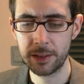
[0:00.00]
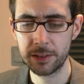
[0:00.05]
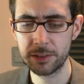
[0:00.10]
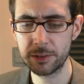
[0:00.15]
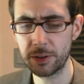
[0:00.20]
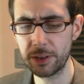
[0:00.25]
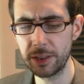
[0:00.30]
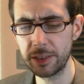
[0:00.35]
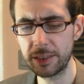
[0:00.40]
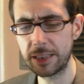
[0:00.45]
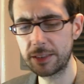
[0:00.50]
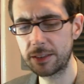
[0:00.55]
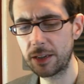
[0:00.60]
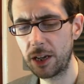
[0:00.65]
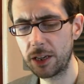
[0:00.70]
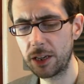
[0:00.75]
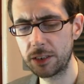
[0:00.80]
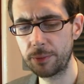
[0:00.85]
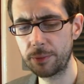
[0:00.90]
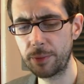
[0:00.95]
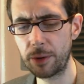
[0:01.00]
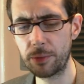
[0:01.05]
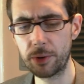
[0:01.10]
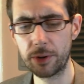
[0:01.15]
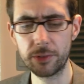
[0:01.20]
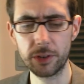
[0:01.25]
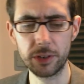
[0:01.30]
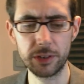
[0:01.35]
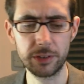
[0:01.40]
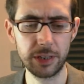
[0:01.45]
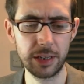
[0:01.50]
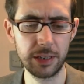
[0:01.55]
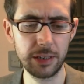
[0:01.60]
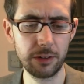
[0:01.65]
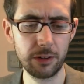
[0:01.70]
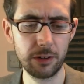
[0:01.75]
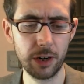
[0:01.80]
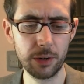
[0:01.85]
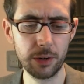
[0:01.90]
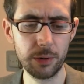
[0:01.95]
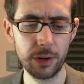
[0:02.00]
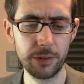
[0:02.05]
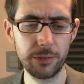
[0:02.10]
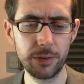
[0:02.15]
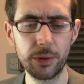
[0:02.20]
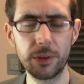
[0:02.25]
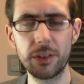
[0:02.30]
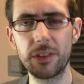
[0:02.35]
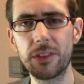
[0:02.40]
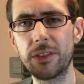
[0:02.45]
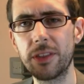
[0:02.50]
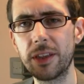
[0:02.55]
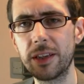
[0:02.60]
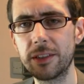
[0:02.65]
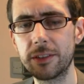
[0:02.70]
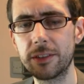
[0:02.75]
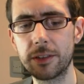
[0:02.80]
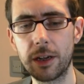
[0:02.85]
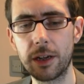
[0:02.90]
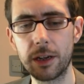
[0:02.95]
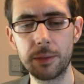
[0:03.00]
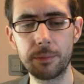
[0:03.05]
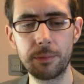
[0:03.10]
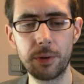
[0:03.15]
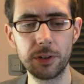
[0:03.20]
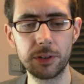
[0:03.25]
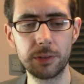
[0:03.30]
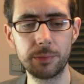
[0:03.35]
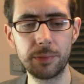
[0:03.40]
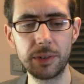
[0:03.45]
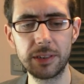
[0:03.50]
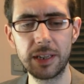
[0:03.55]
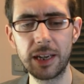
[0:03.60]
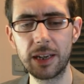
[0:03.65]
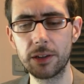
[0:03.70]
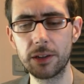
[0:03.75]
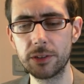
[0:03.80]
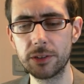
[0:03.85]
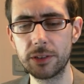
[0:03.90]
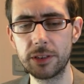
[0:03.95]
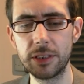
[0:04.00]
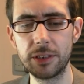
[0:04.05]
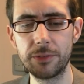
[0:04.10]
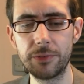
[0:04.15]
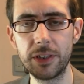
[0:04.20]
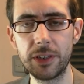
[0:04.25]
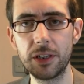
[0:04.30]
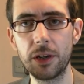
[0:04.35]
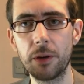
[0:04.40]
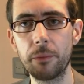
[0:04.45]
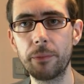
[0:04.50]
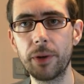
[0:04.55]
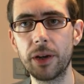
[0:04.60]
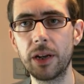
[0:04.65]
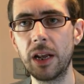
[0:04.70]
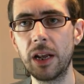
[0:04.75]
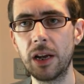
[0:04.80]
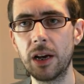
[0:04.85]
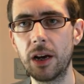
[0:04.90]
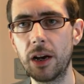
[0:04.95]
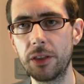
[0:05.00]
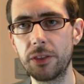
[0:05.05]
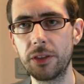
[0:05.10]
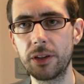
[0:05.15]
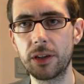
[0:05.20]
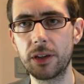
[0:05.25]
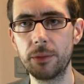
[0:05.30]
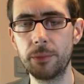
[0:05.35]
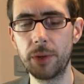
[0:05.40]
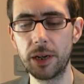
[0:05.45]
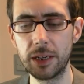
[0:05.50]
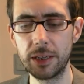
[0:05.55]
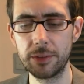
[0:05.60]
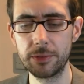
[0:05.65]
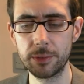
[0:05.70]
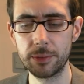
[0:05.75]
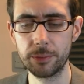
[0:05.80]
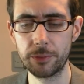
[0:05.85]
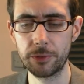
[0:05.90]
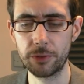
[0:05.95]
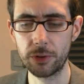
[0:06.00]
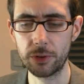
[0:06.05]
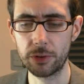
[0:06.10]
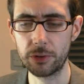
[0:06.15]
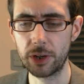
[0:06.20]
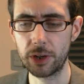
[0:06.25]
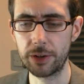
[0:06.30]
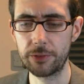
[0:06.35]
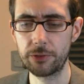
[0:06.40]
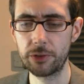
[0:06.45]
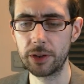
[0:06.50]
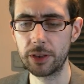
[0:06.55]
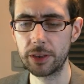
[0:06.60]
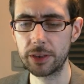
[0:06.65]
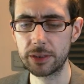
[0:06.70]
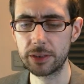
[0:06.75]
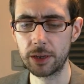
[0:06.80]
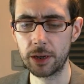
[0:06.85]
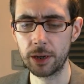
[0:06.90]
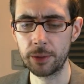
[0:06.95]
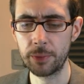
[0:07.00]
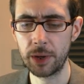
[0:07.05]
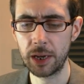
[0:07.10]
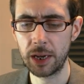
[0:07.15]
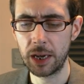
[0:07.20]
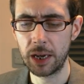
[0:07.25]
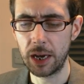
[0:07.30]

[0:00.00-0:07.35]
so I think that's largely about what I've got to say. There are quite a few other things that I could possibly tag onto this video, but I think I might leave them for uh, for another time.